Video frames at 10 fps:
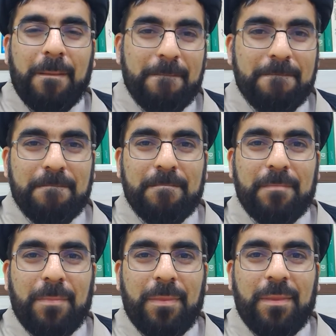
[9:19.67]

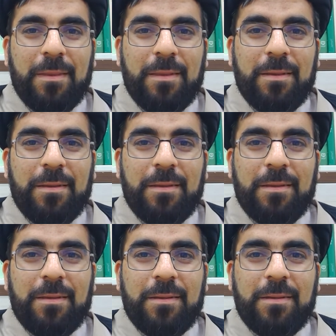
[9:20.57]

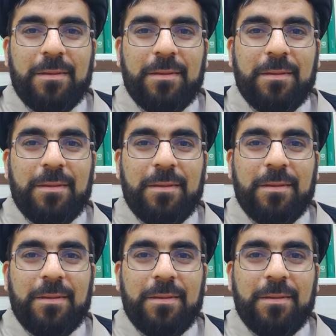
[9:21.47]
(no one is talking)